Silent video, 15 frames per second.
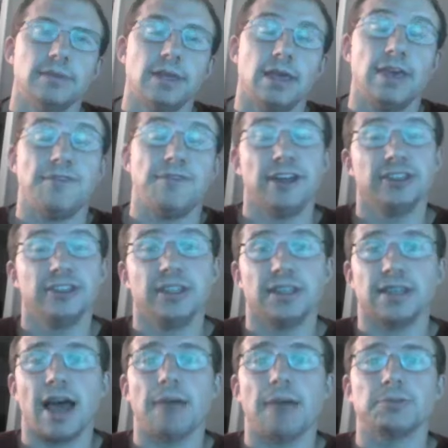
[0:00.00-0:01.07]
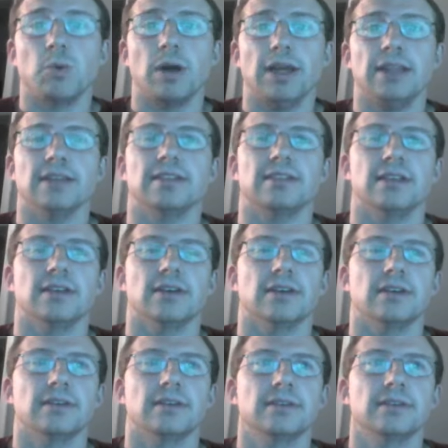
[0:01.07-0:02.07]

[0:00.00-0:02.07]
He finished in the top 20 this year.